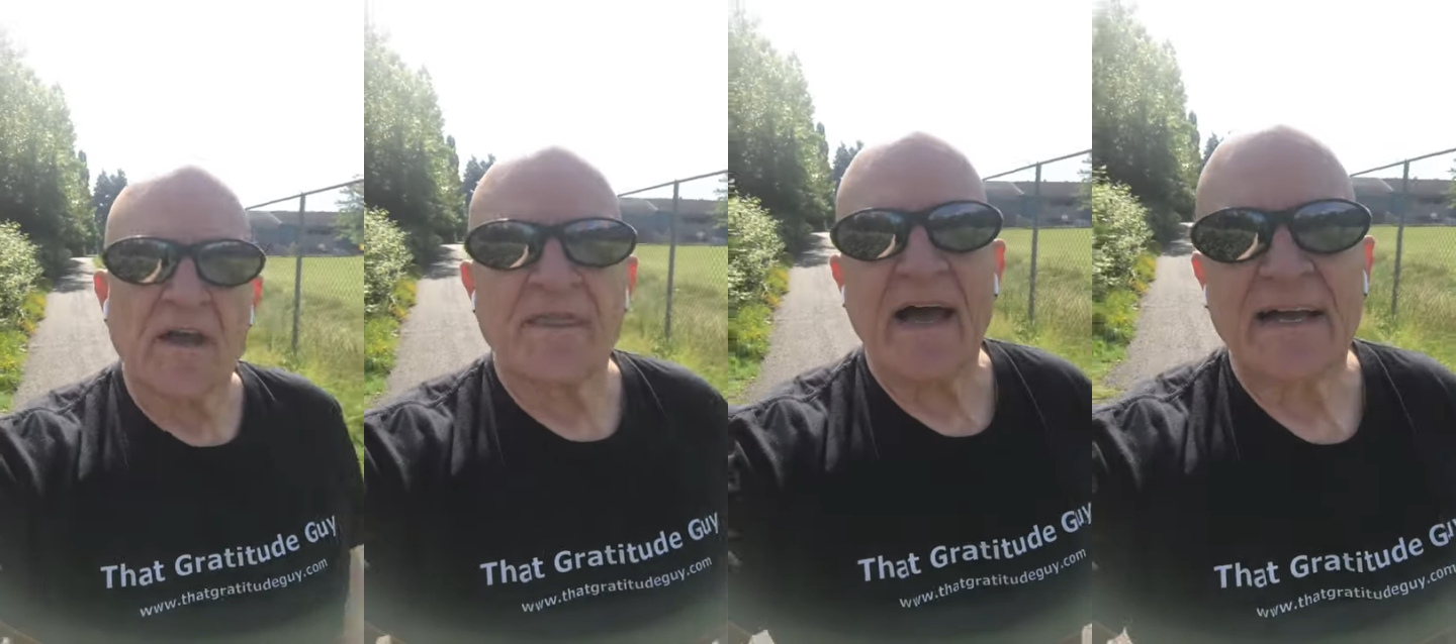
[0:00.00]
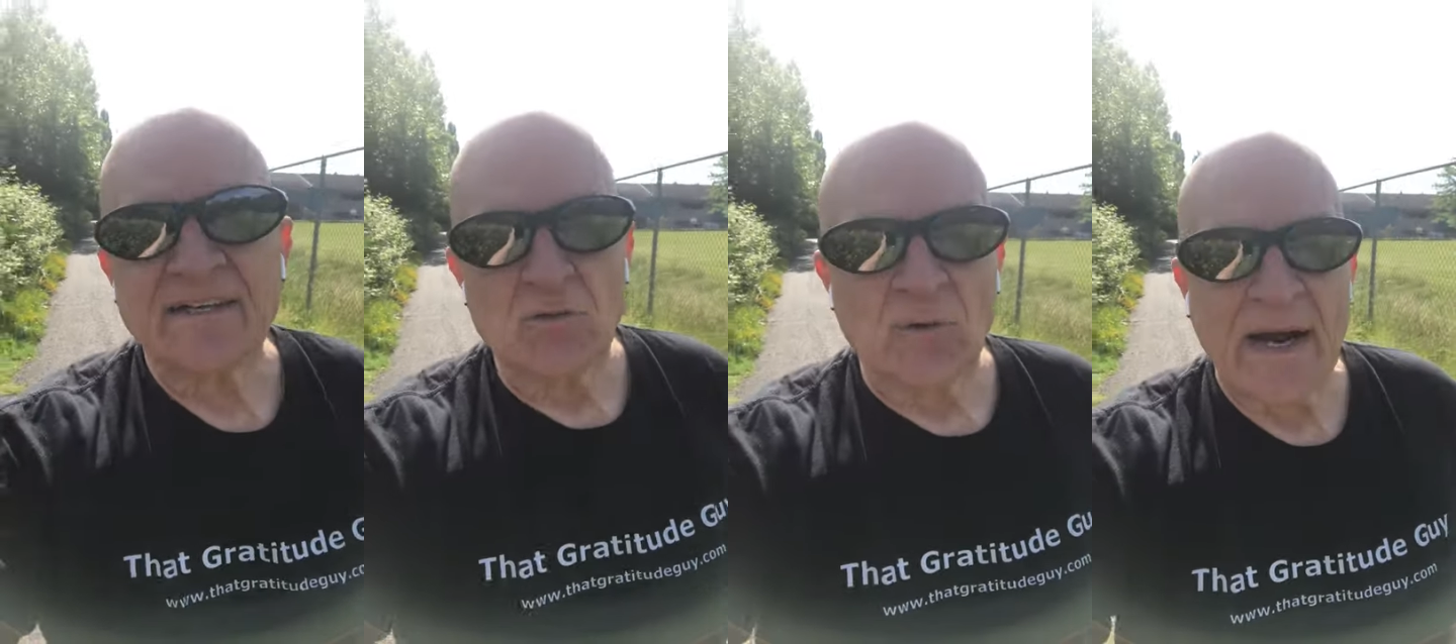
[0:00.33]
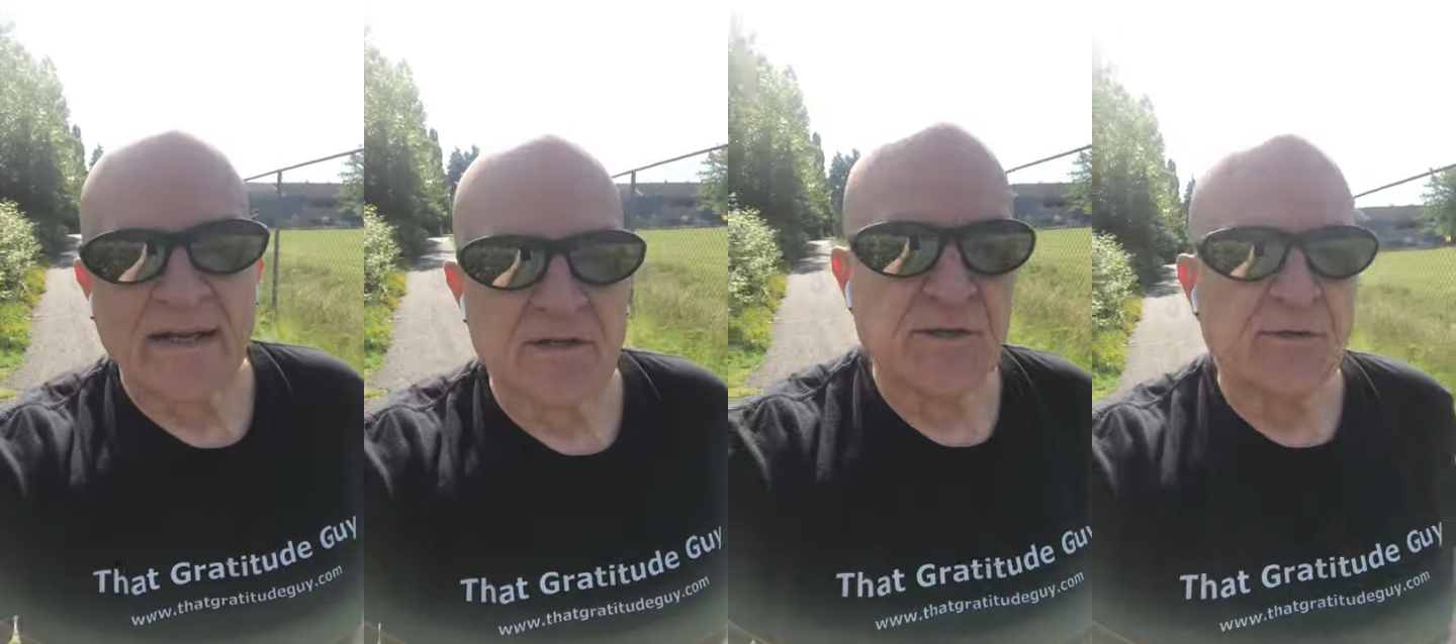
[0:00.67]
that
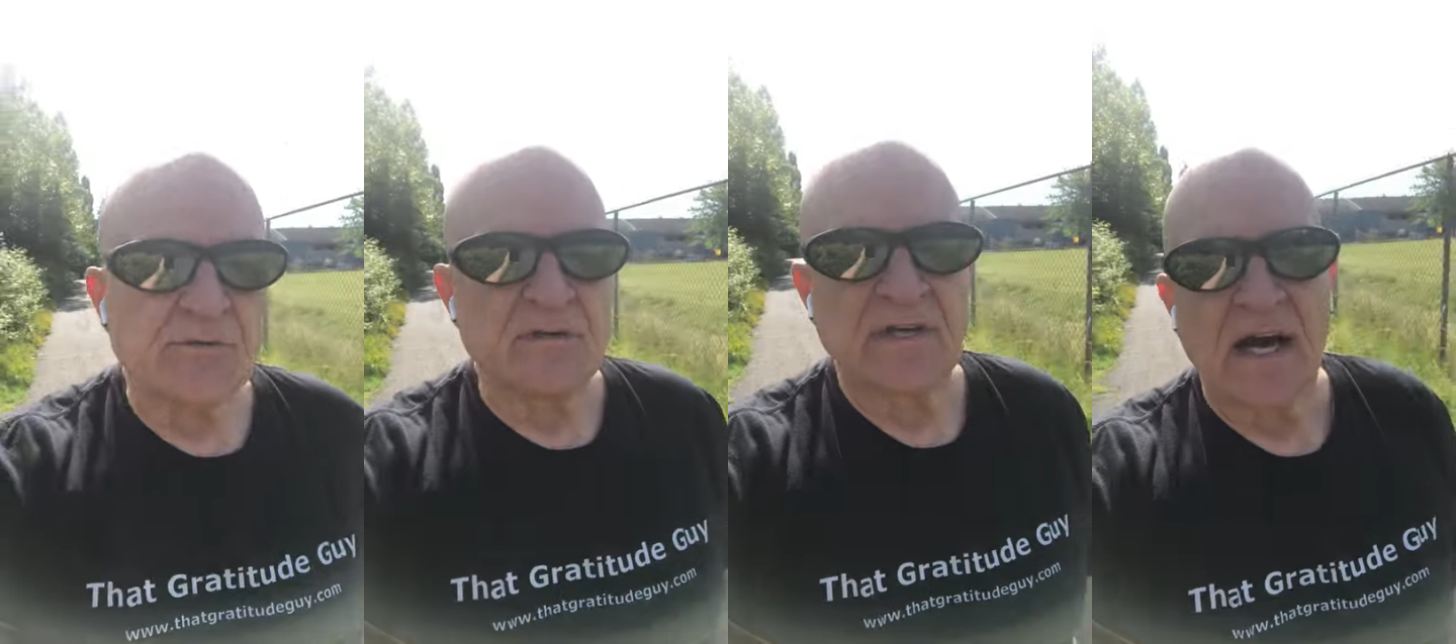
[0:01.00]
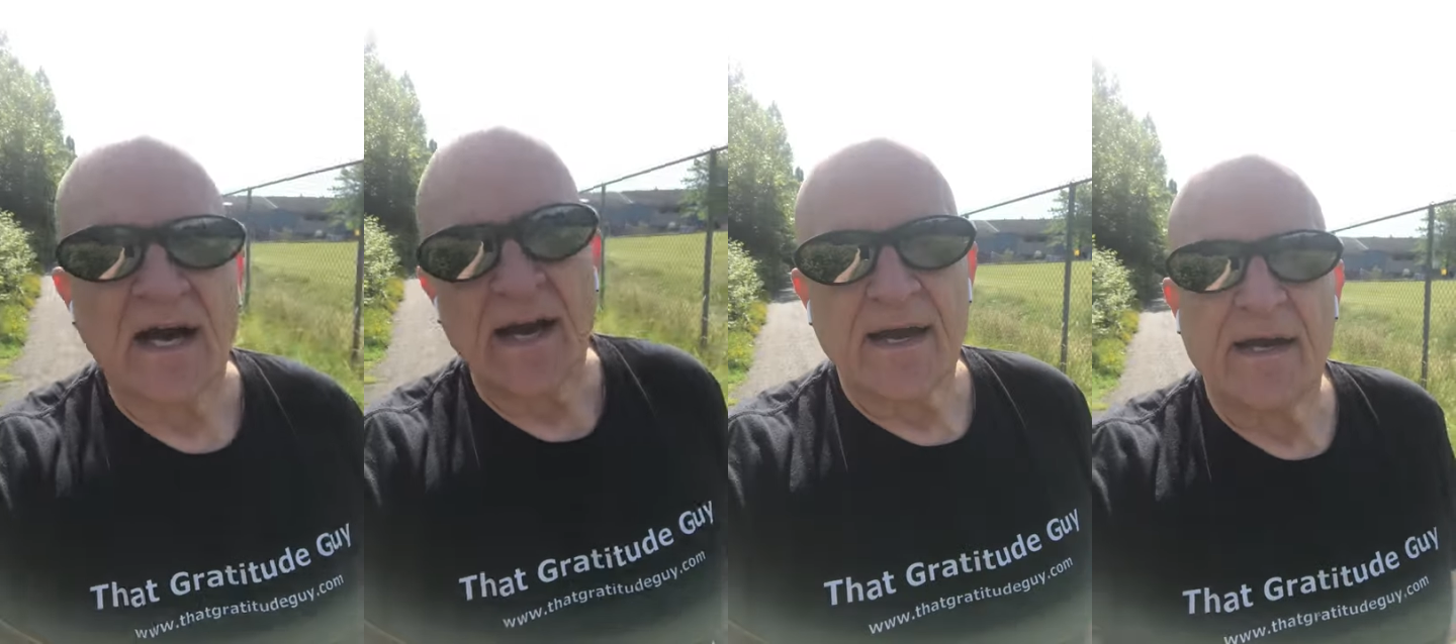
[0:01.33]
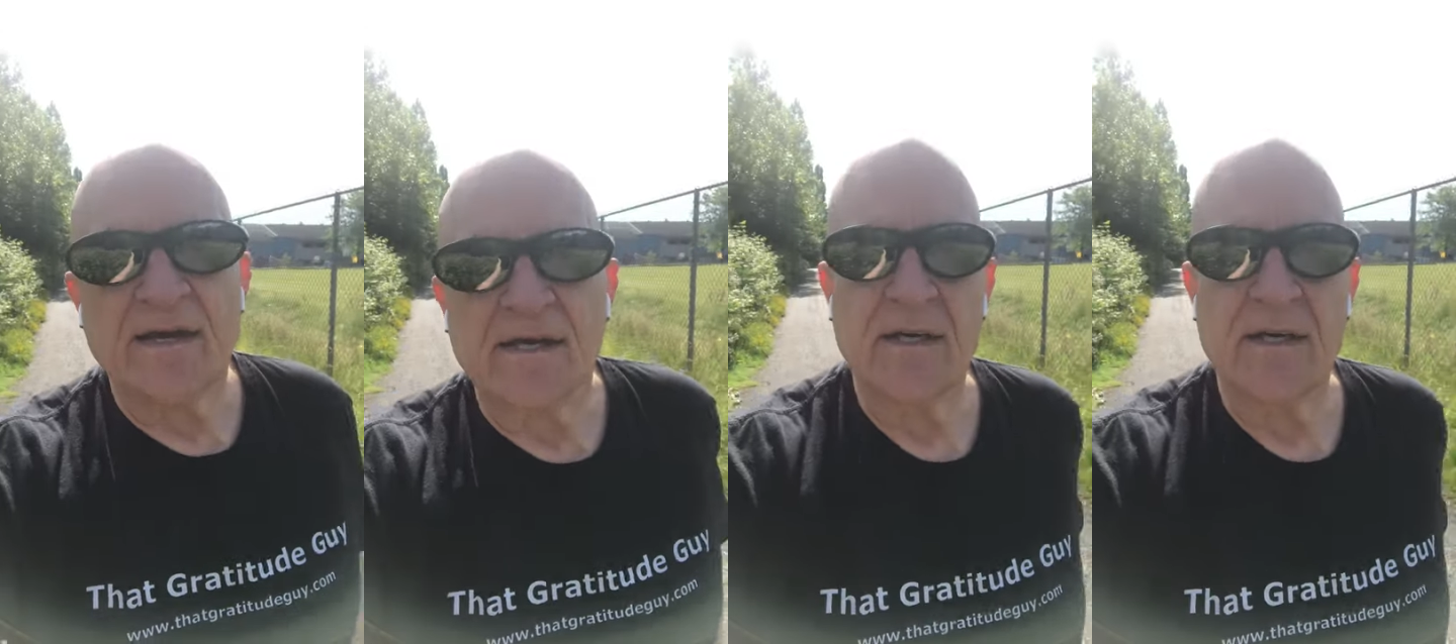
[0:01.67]
gratitude guy,